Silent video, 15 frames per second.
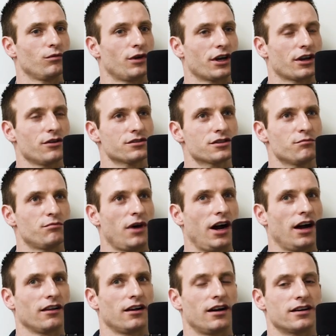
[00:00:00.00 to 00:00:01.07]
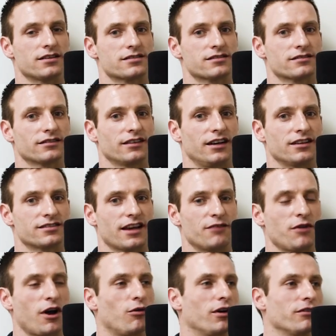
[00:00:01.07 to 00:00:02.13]
When it goes to bylaws, I'll say I'm
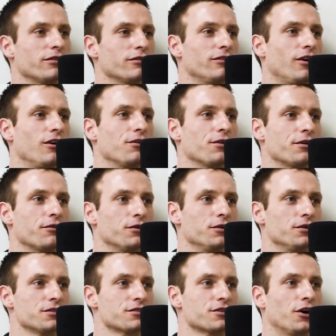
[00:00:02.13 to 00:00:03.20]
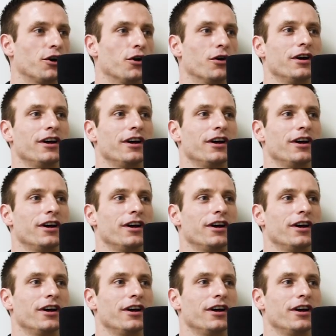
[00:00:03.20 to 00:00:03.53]
not one for following rules, so